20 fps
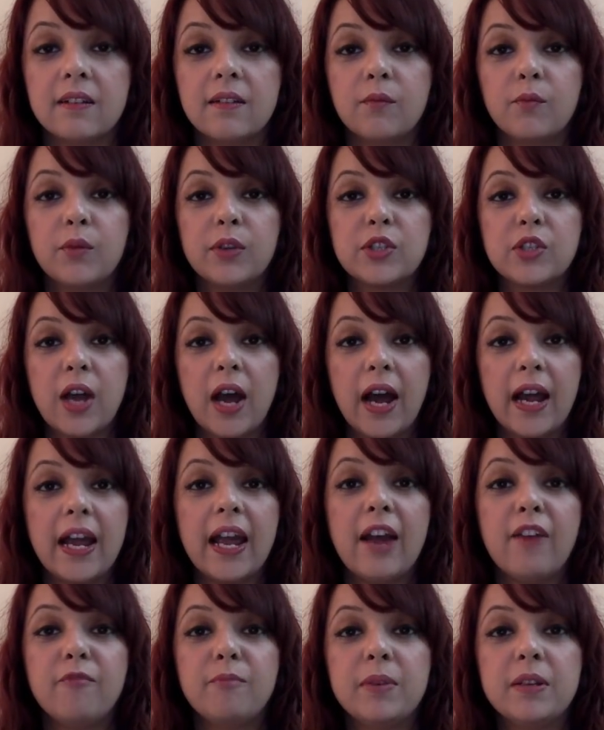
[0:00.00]
which I
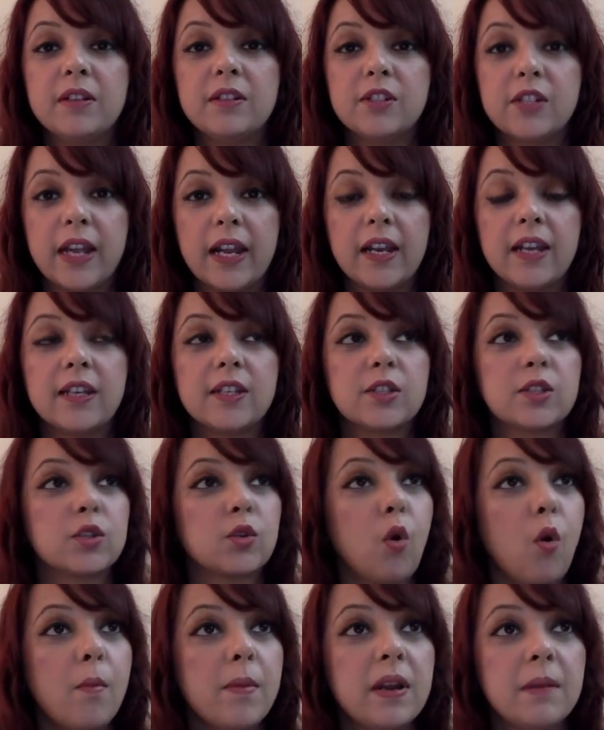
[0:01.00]
have been telling
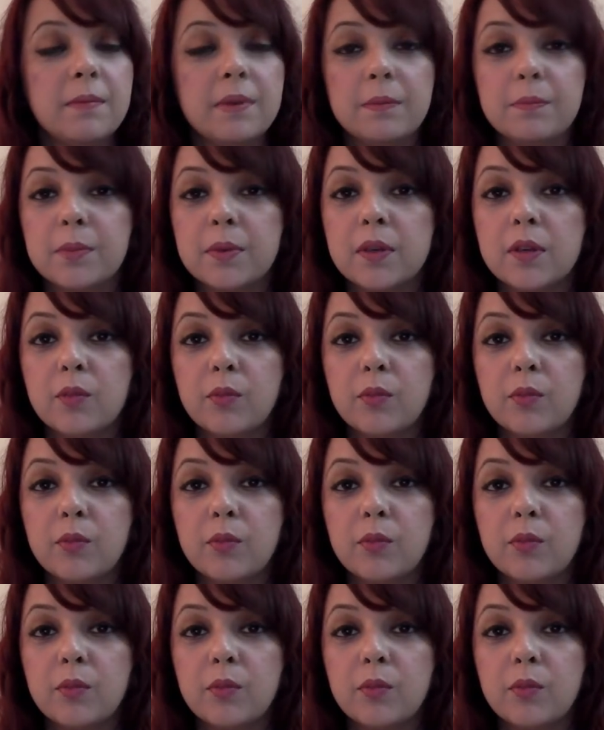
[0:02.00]
so many people,